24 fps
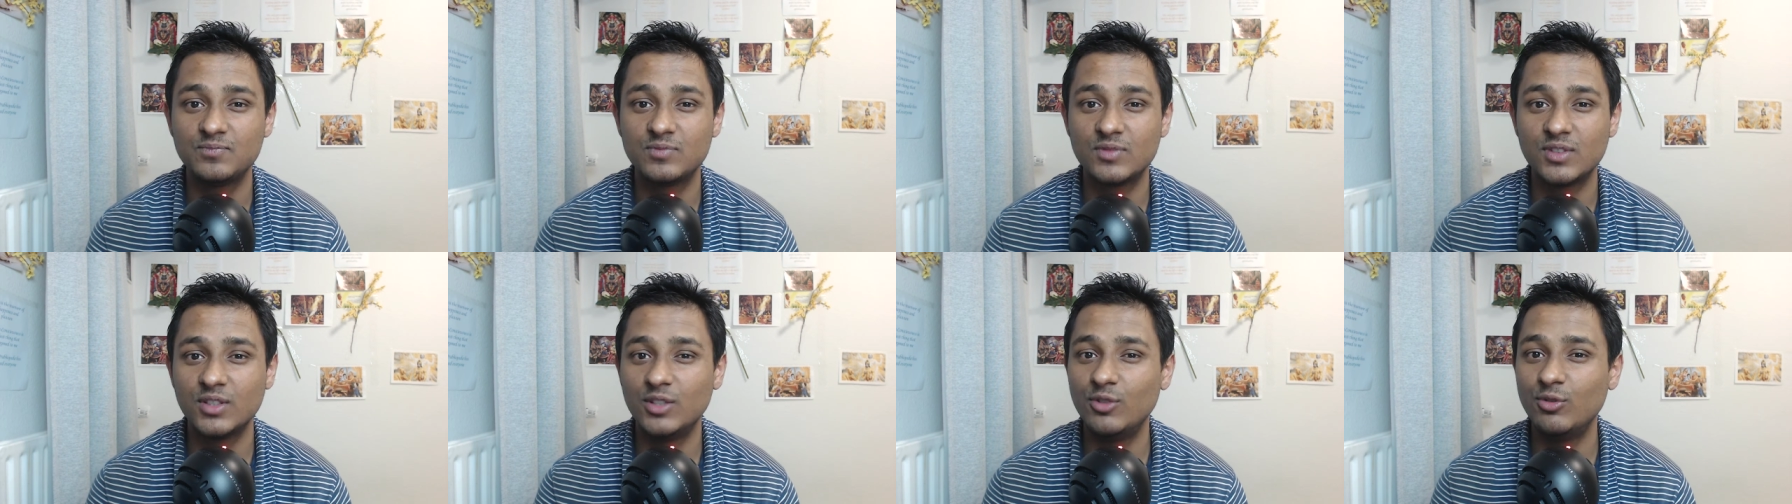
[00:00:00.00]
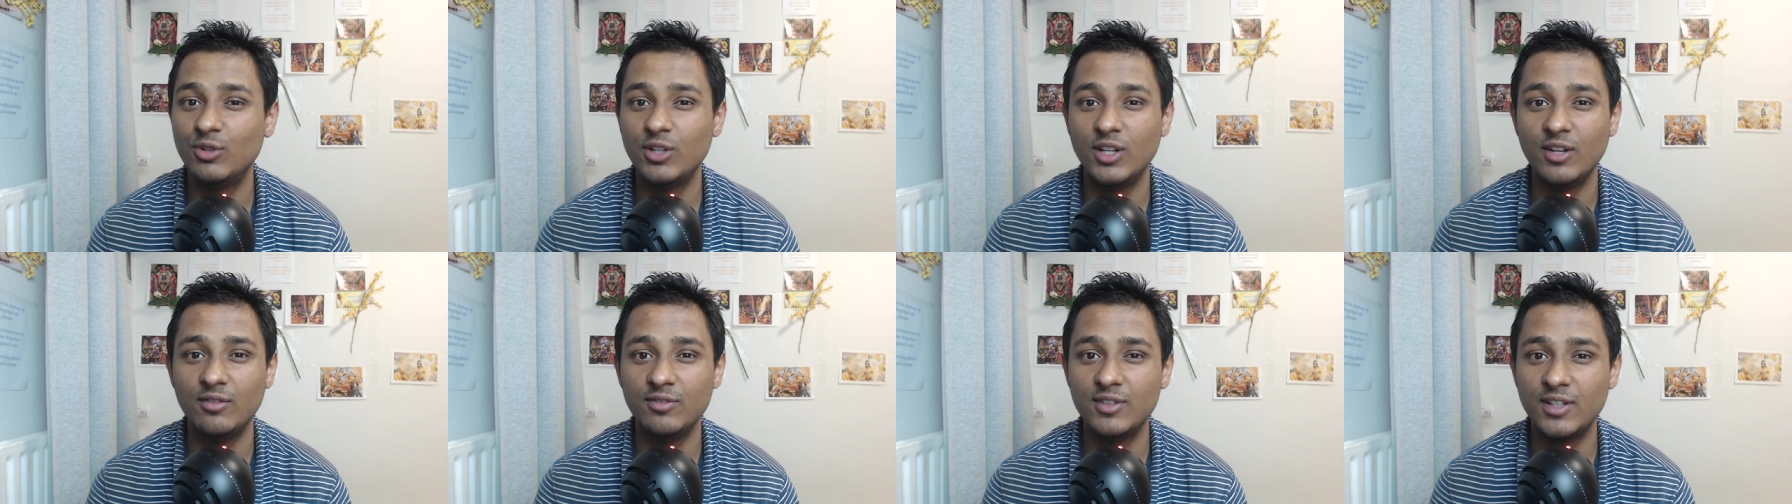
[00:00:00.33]
You will
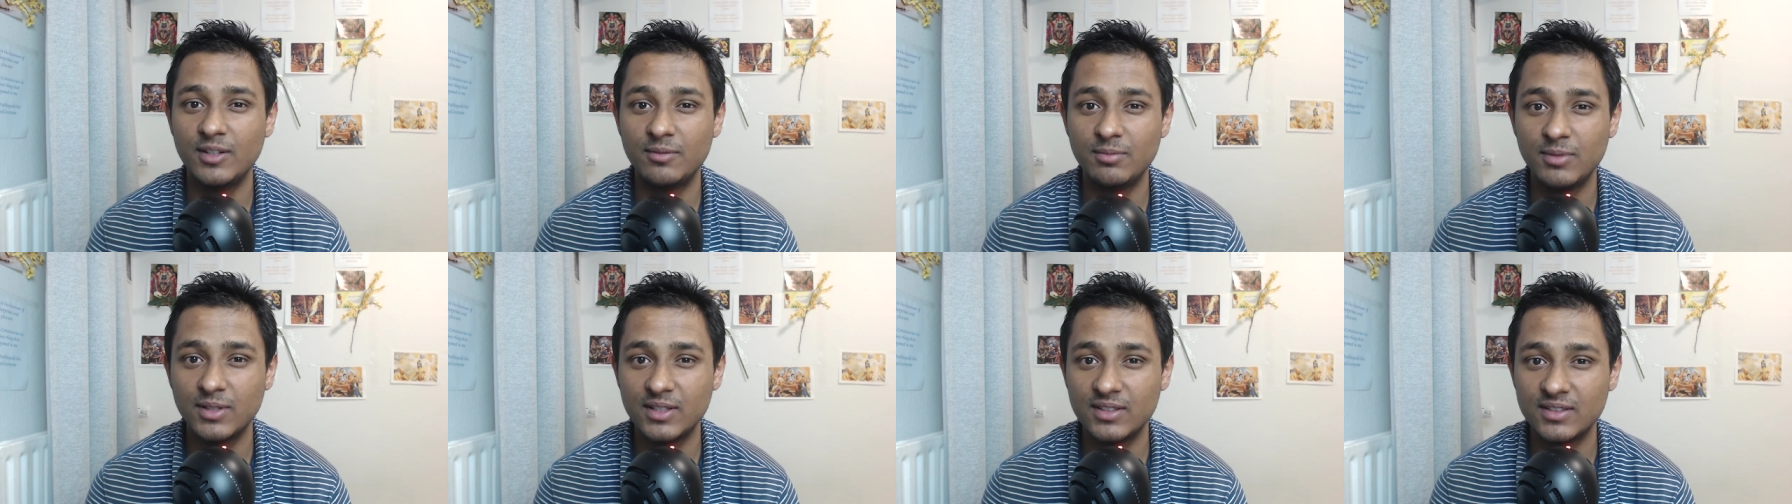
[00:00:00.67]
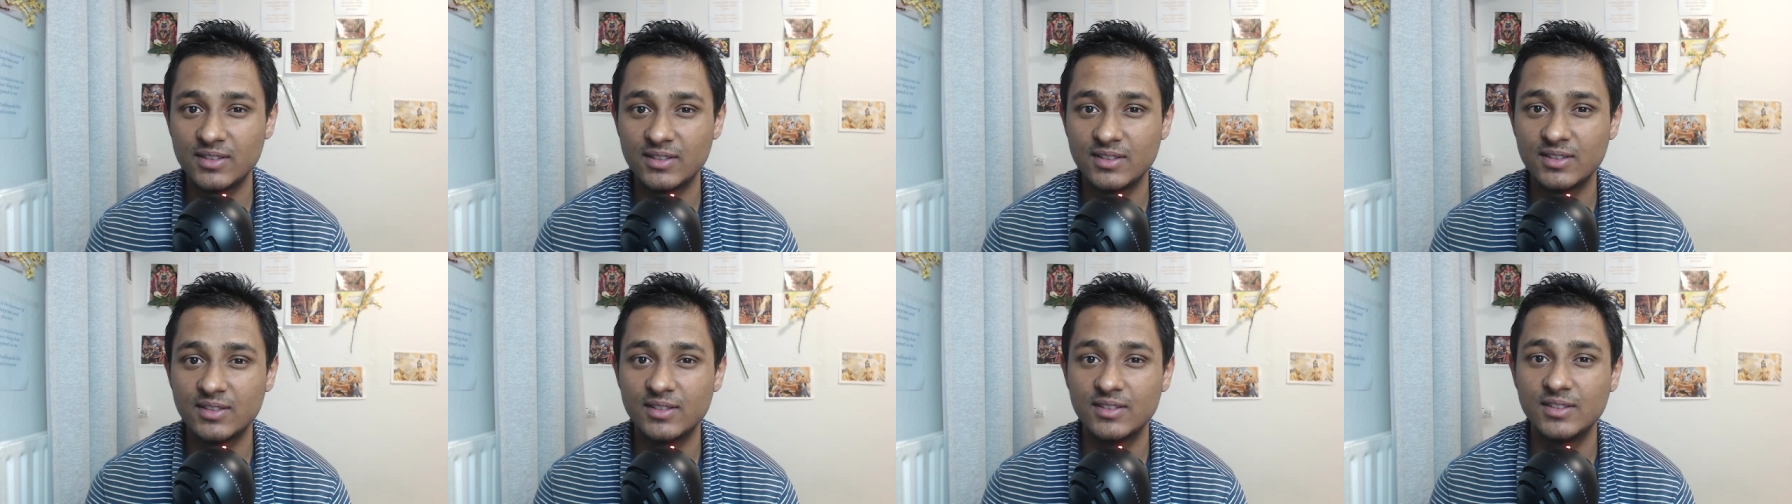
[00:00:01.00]
love that
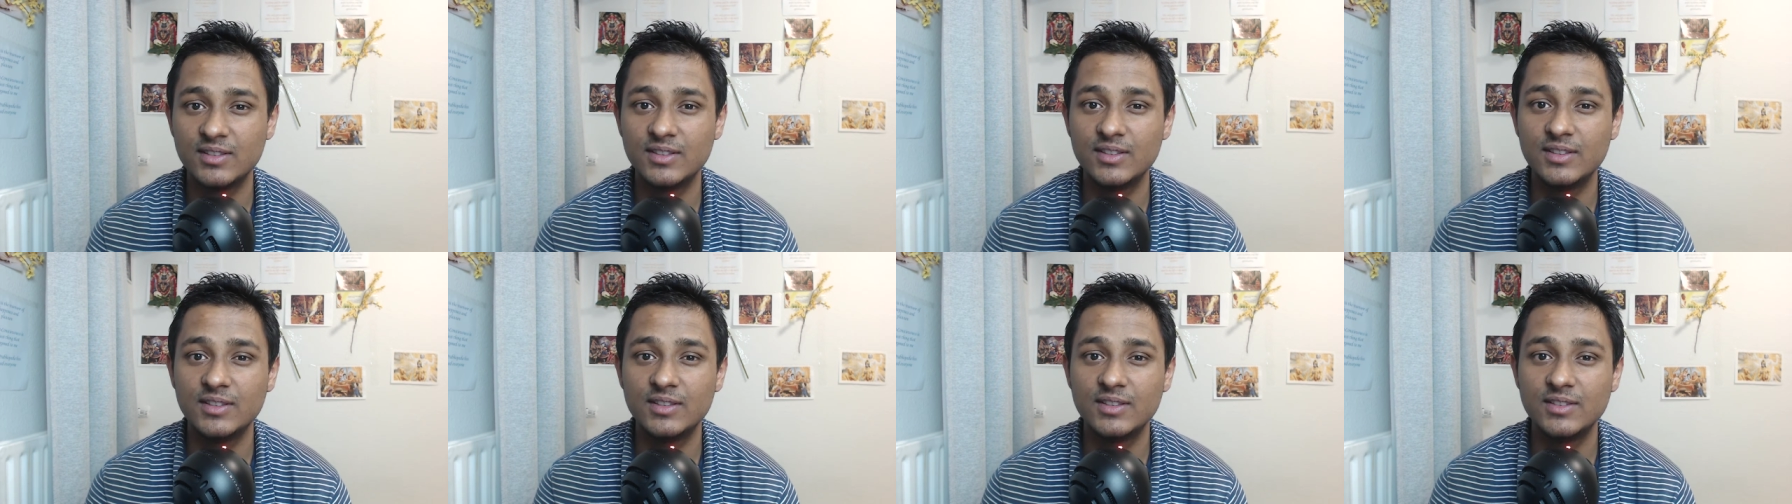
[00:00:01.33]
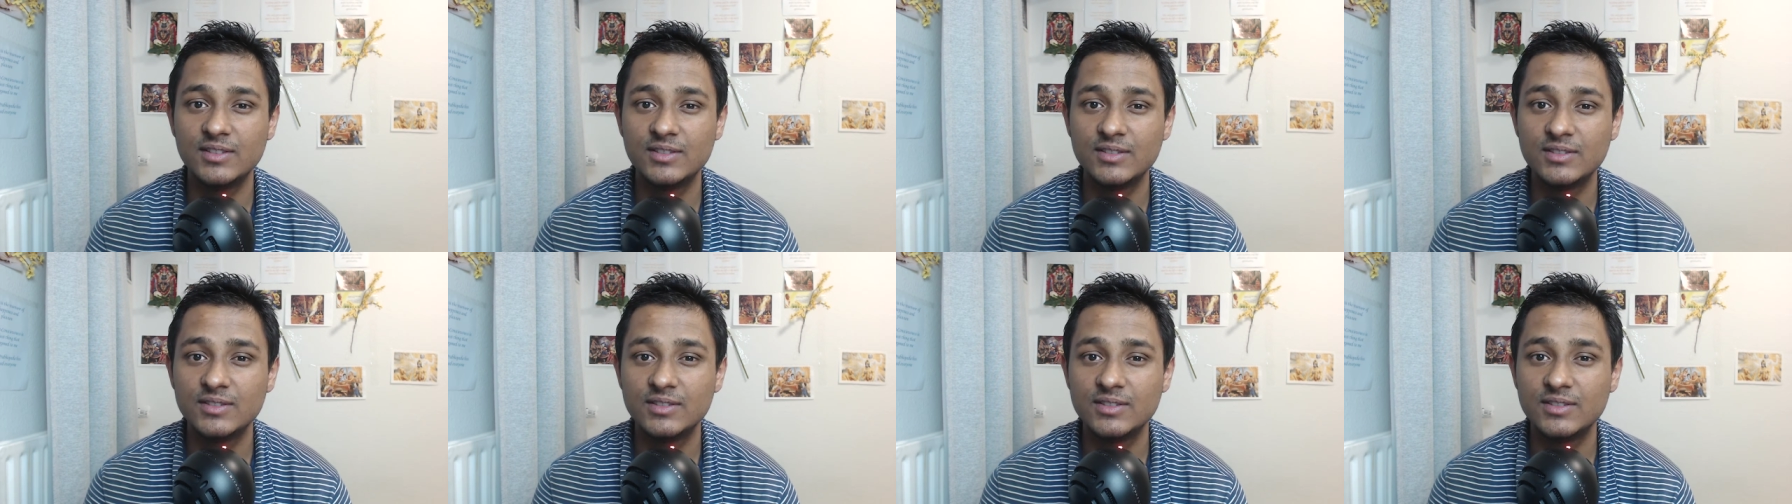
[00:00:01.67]
place.
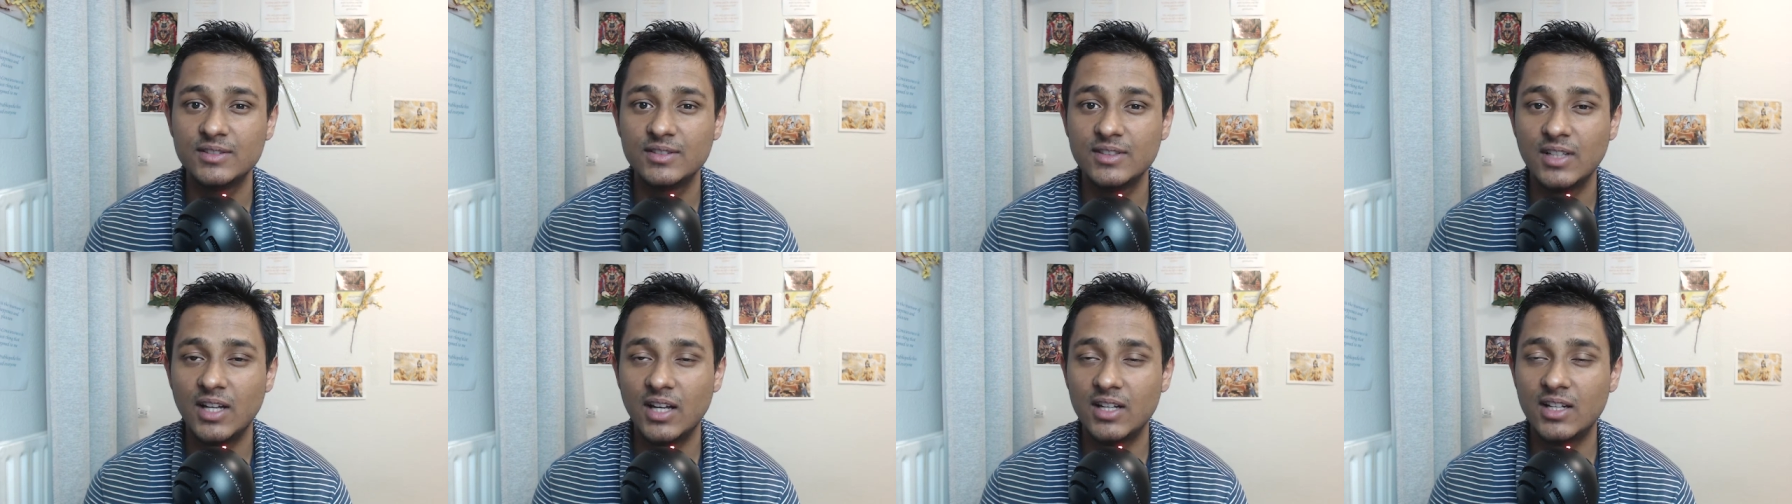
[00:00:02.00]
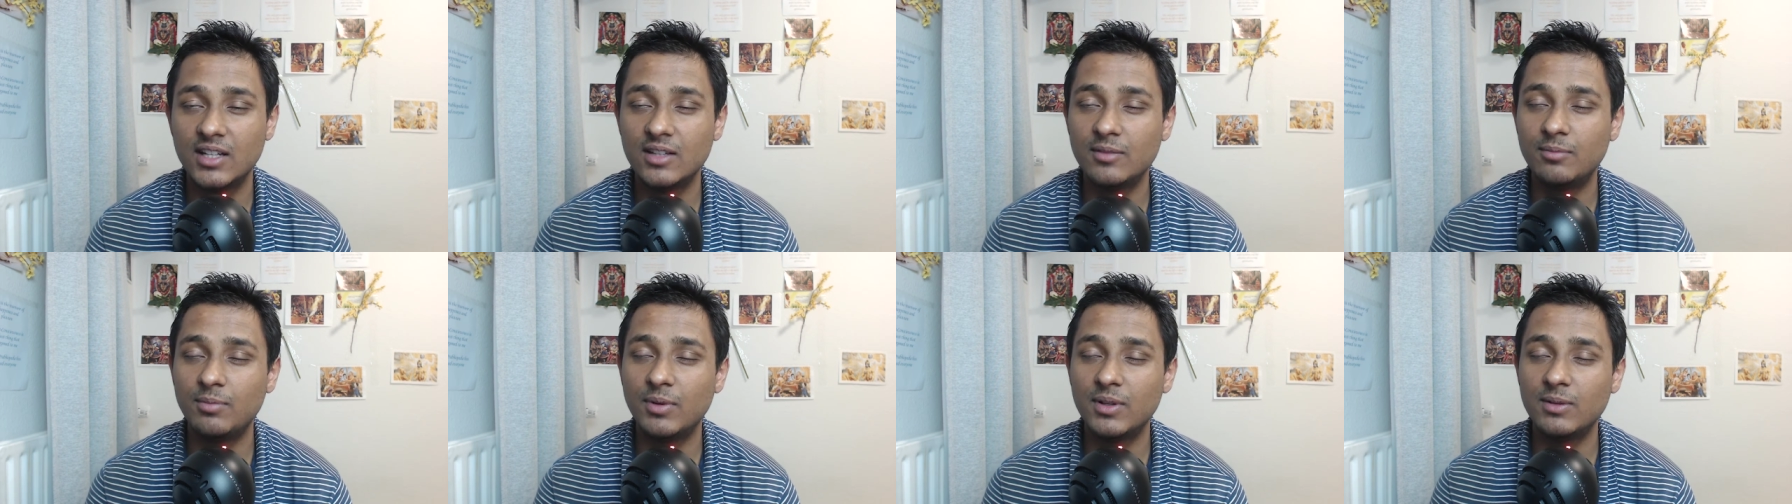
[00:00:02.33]

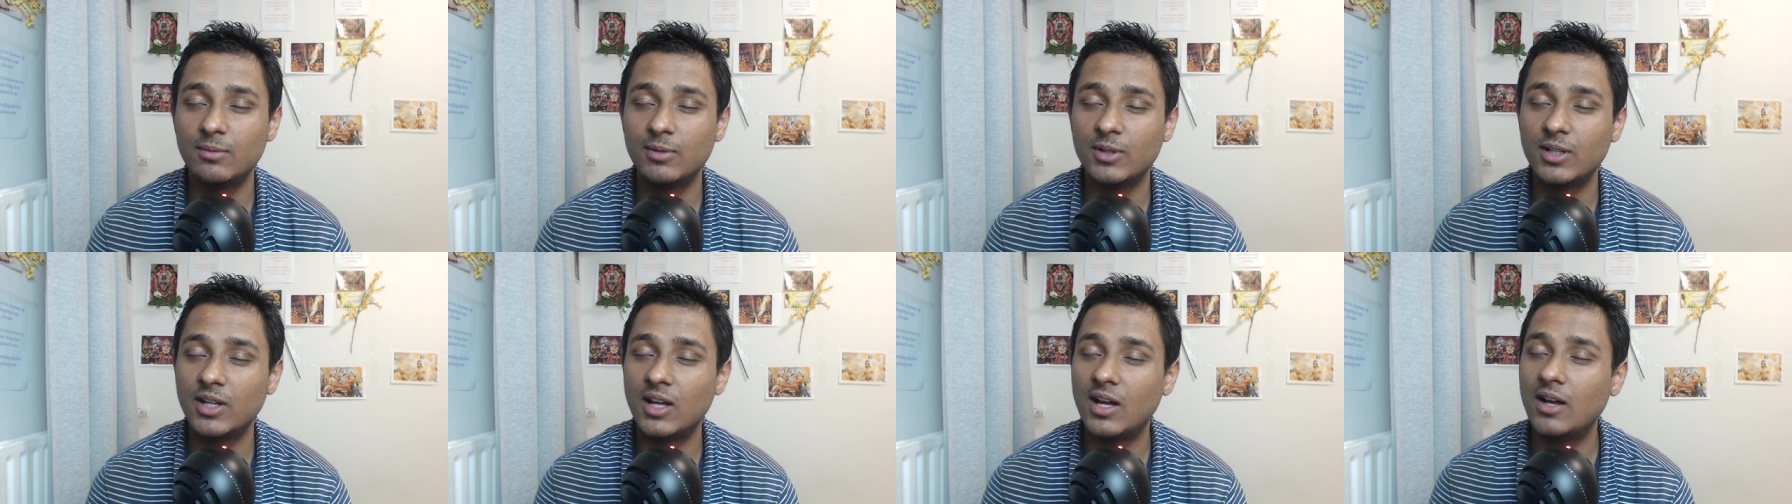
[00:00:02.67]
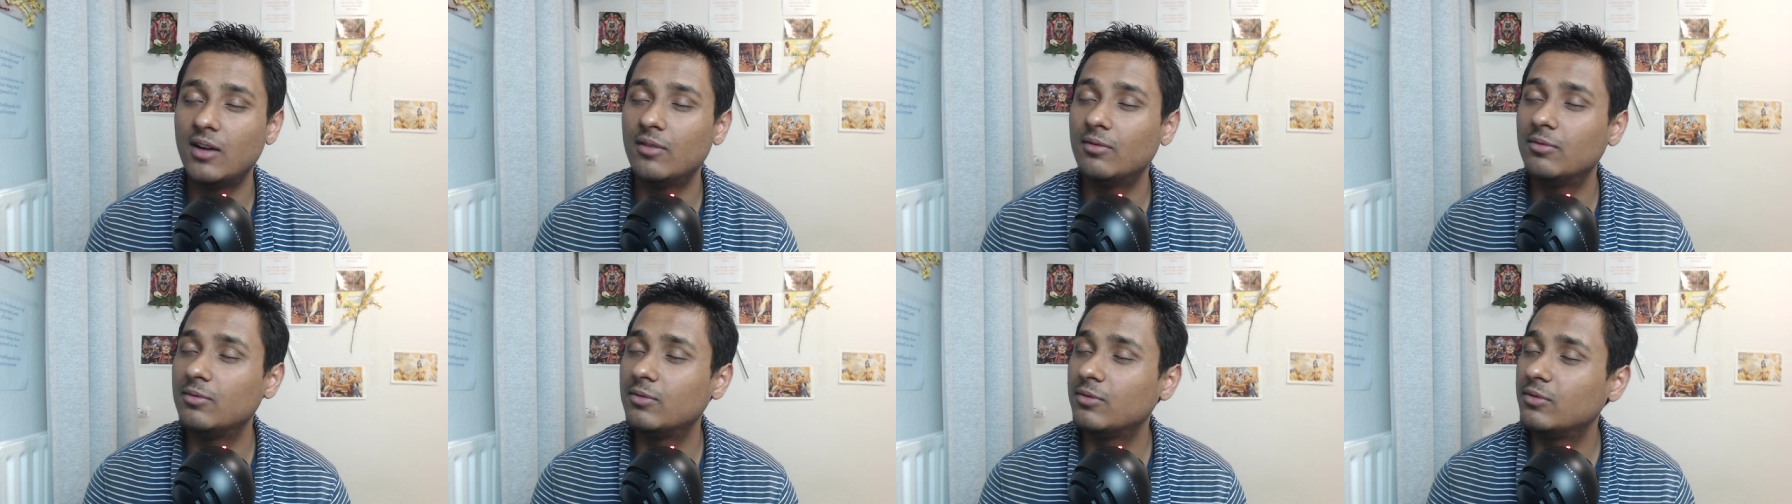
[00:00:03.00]
Anand Padmana,